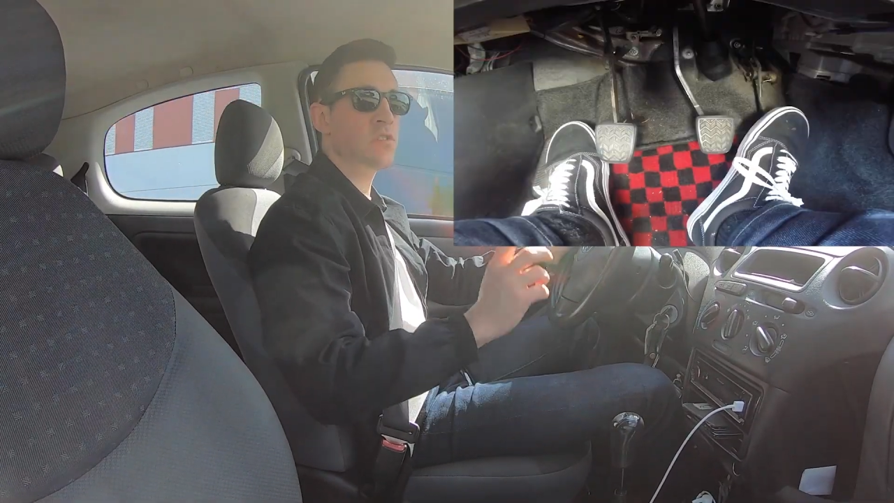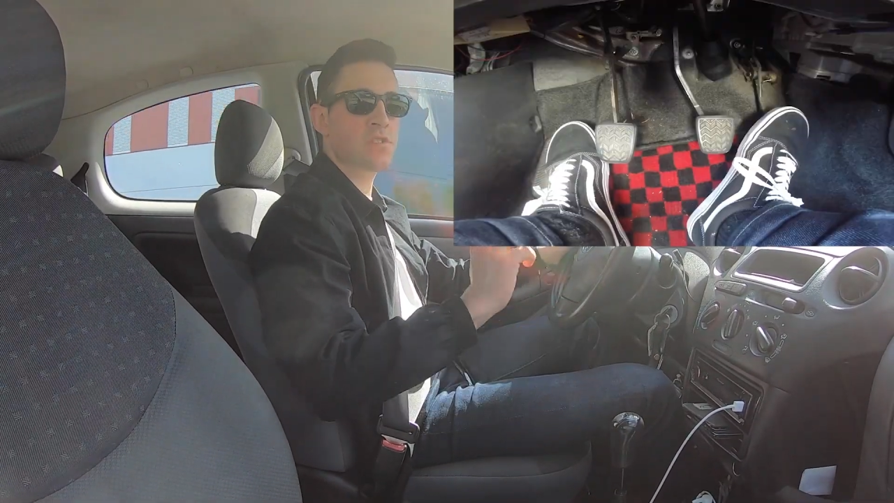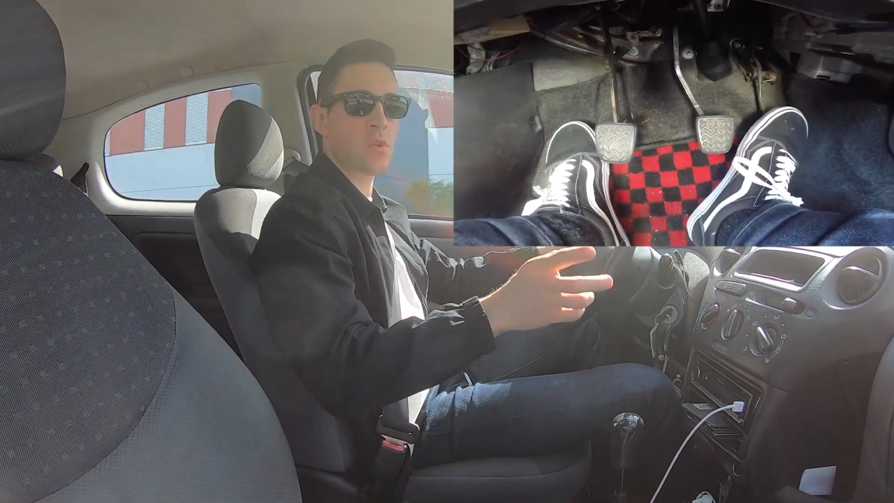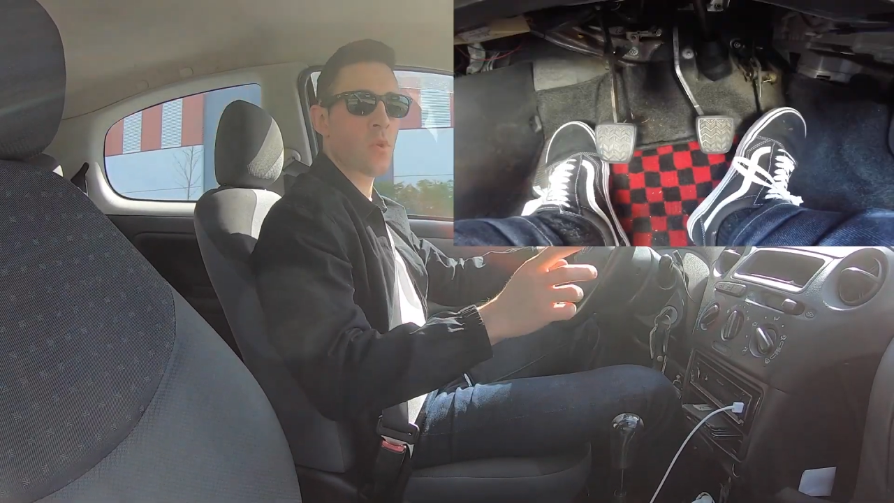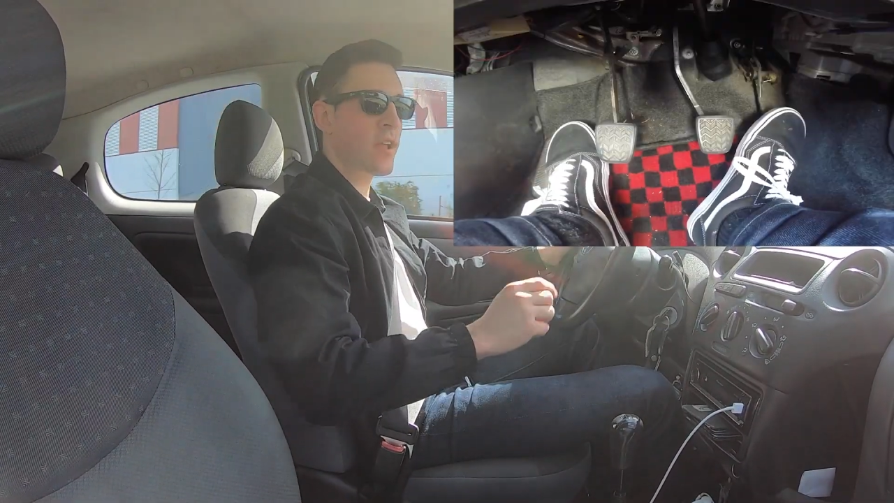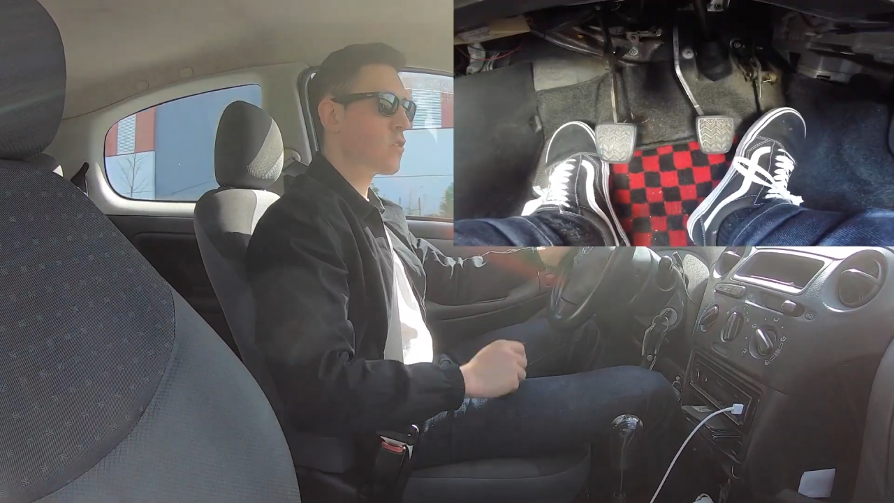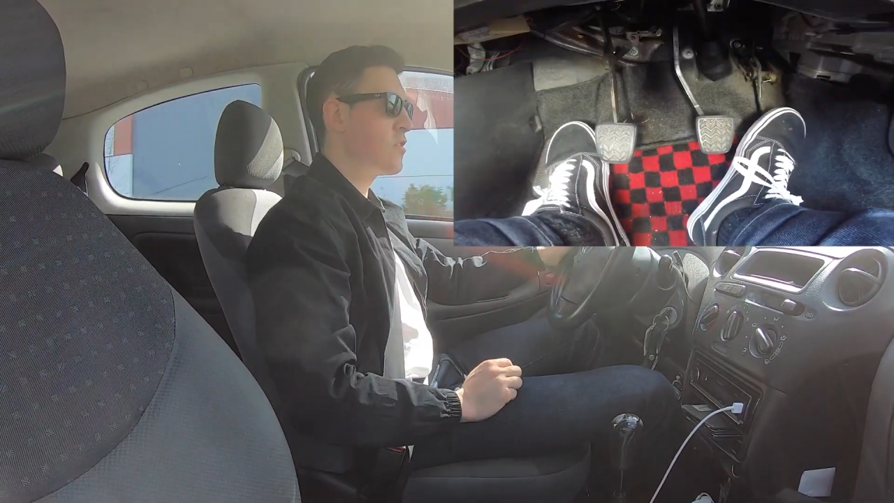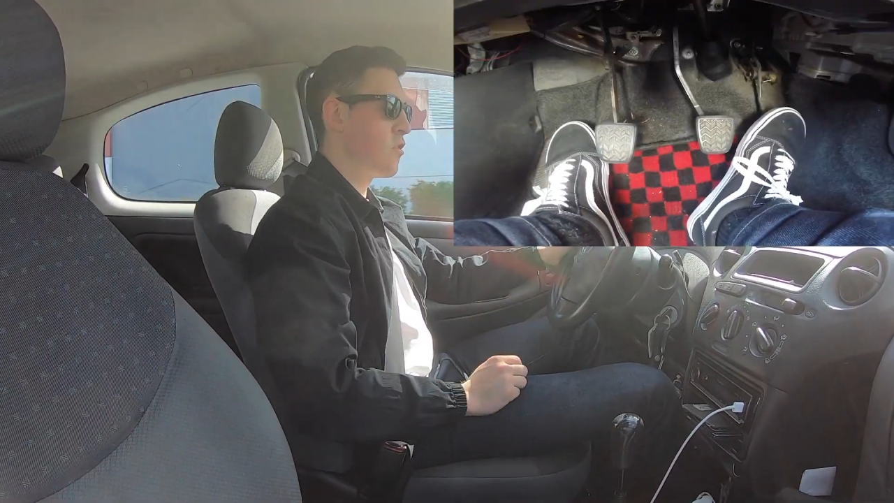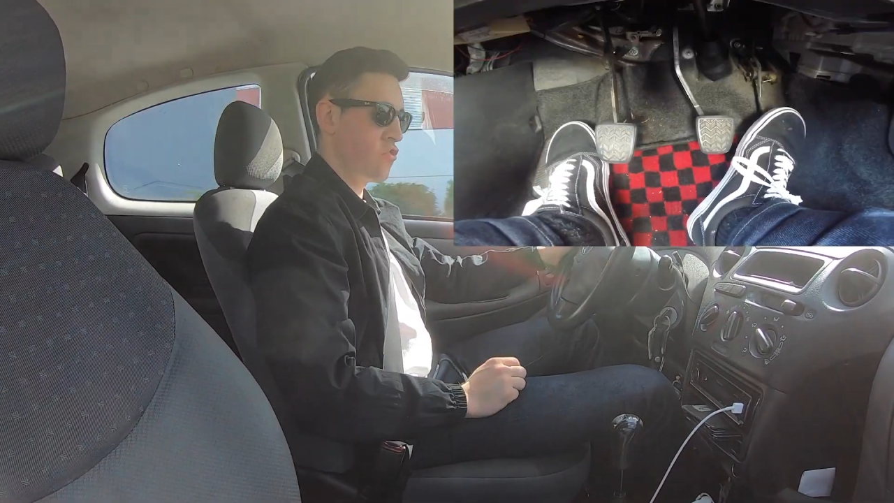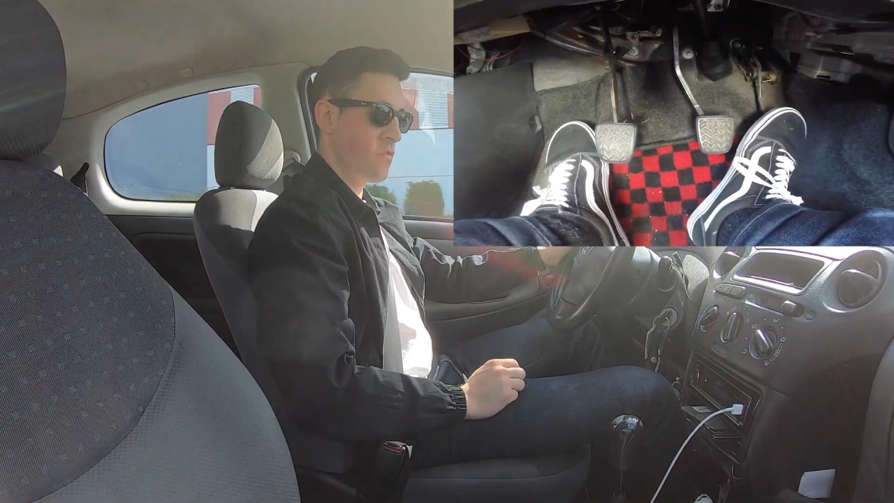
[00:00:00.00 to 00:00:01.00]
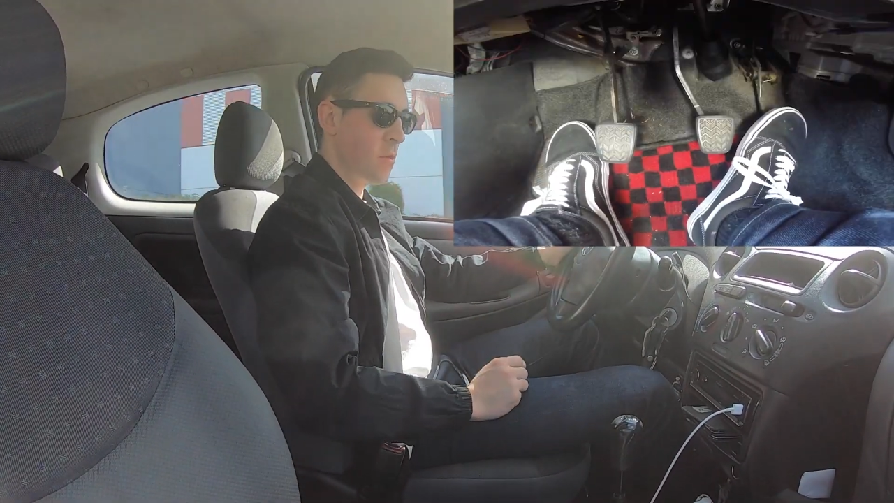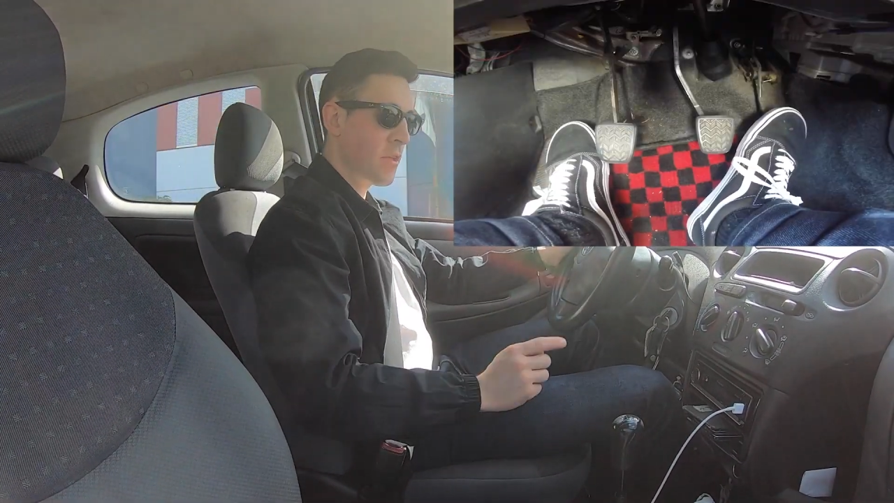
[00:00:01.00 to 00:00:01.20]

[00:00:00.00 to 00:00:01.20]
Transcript: First, the regular downshift.